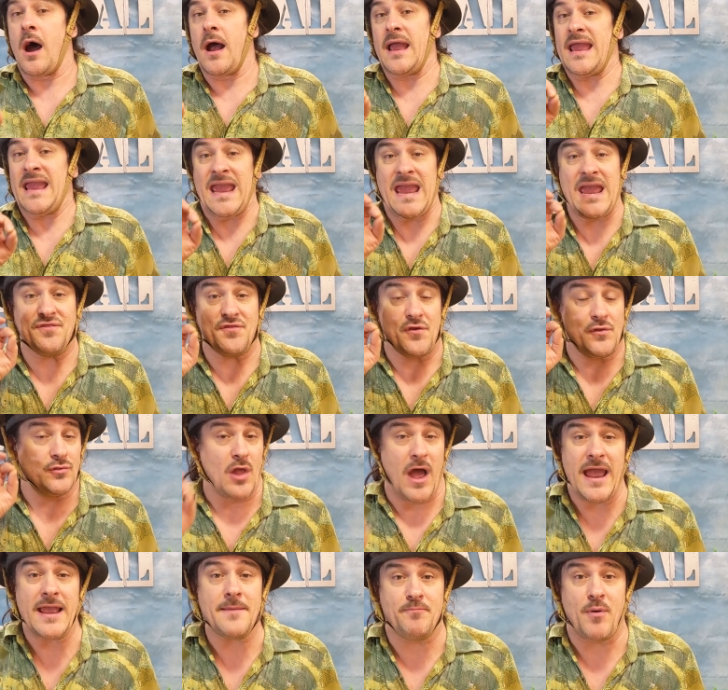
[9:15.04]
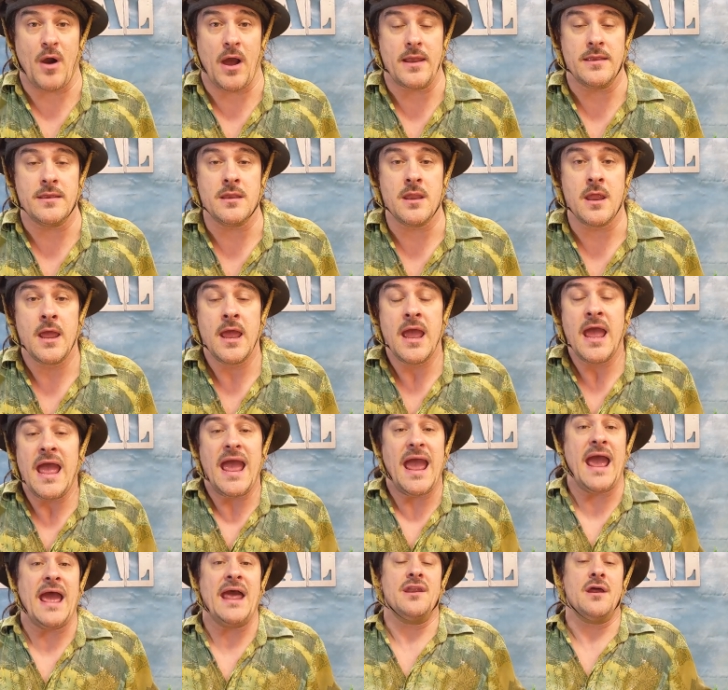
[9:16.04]
Hit the like button,
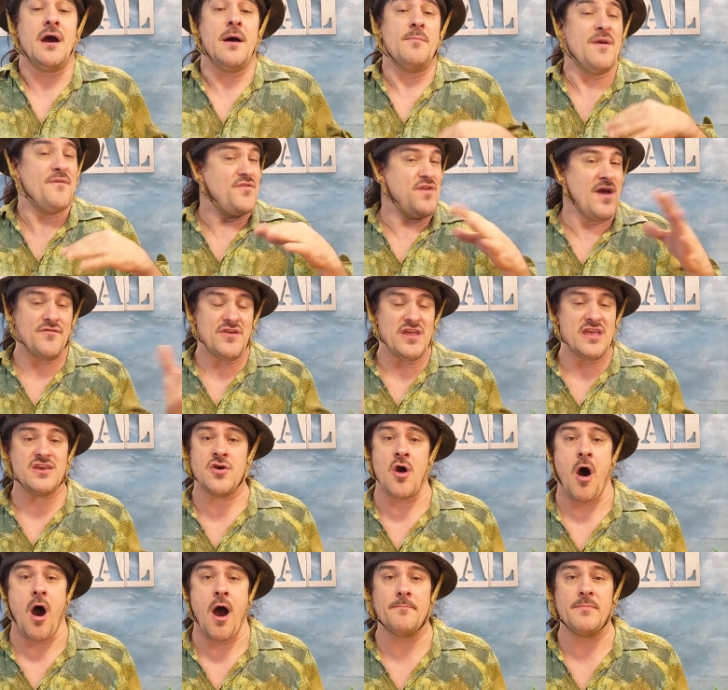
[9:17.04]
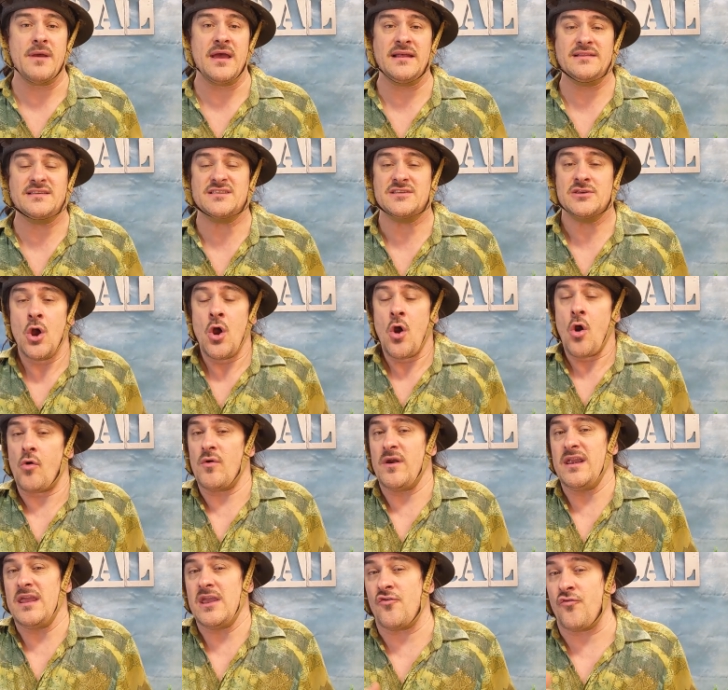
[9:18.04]
and if you have any comments or
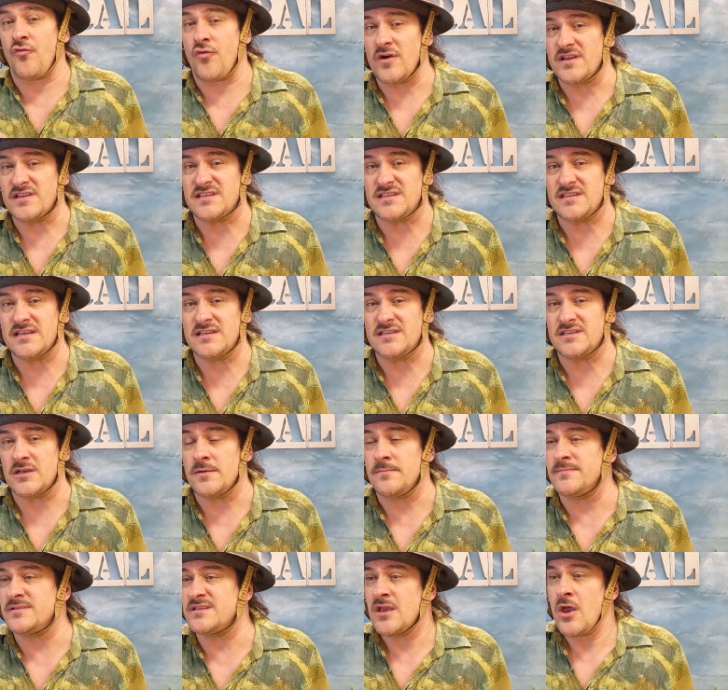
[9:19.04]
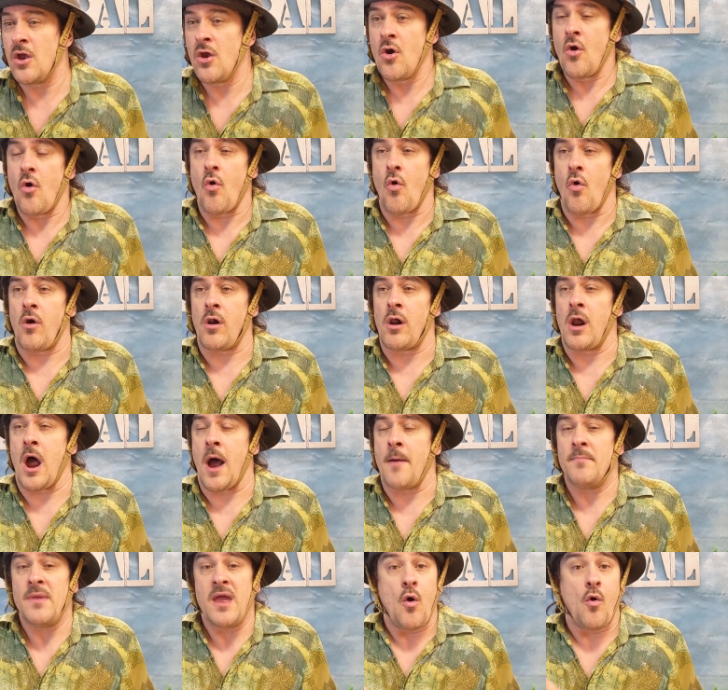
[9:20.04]
any criticisms, or
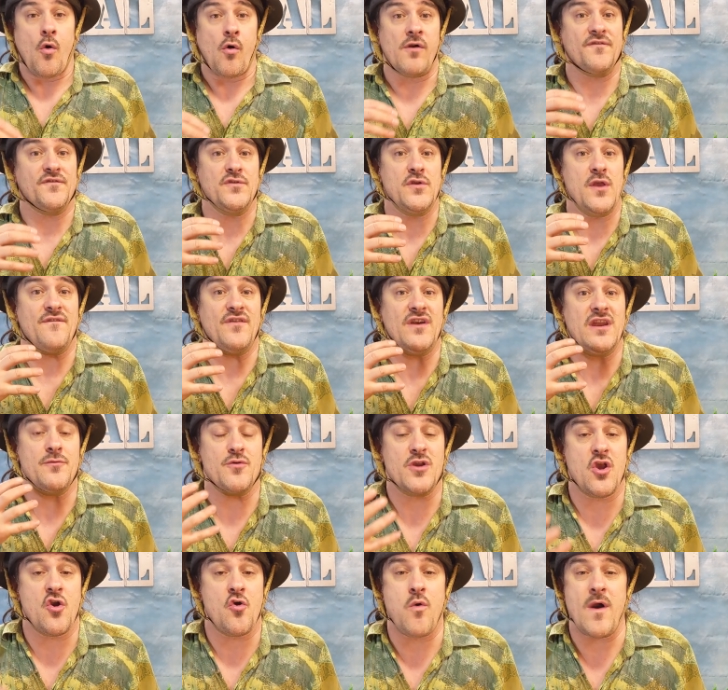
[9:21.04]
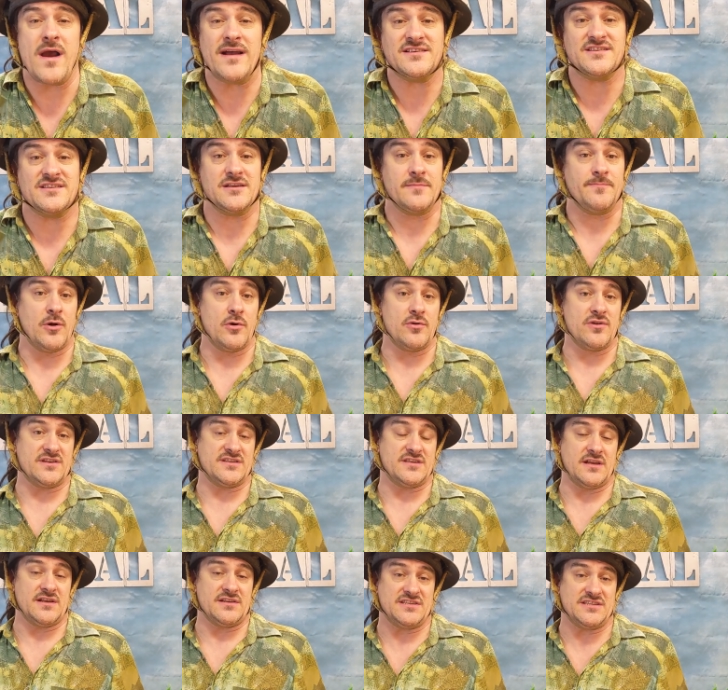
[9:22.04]
if you have any requests about a
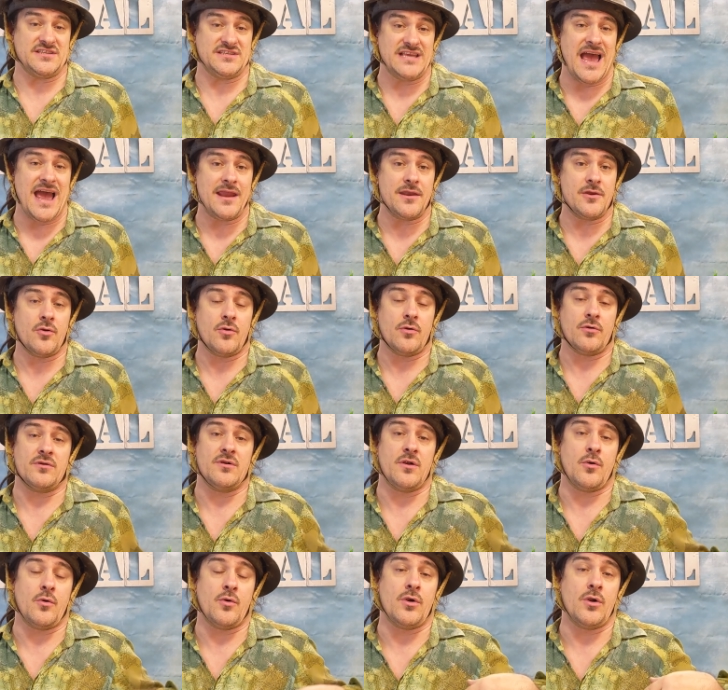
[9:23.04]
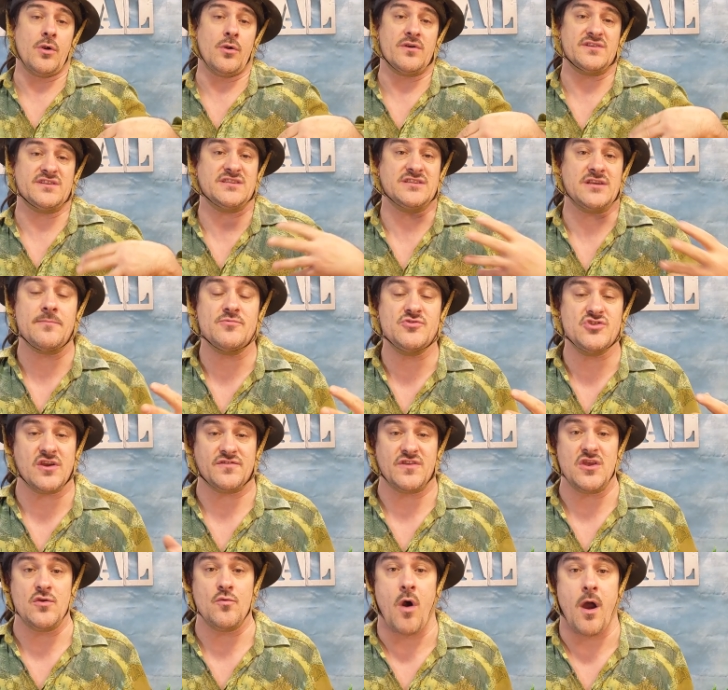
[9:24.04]
set or subject
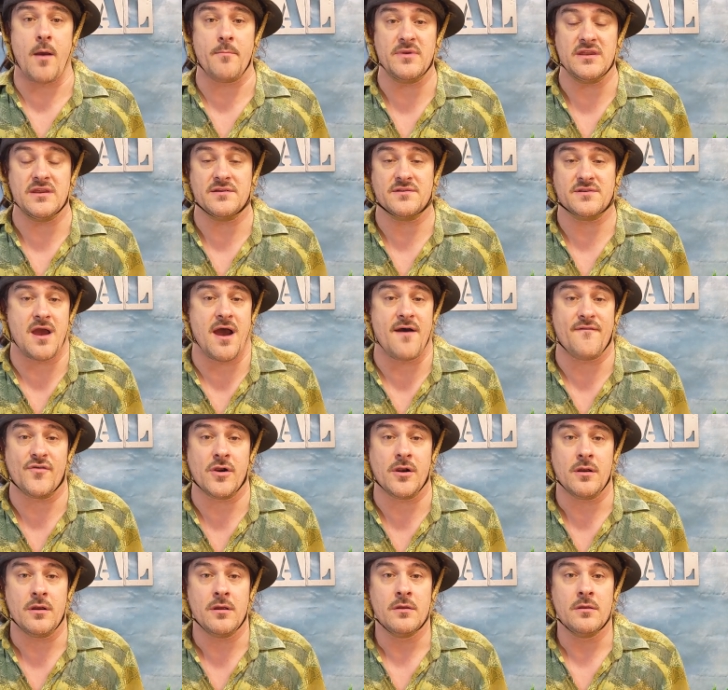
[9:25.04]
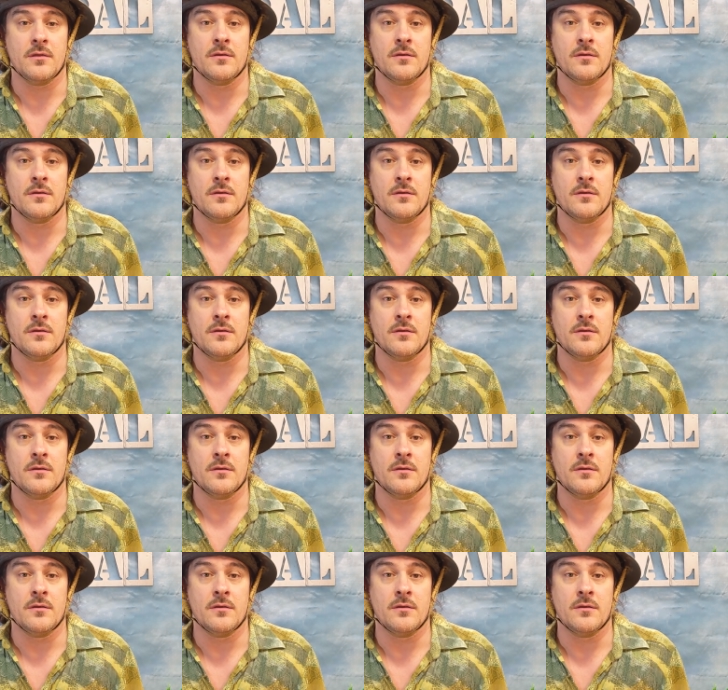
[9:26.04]
that you want me to cover,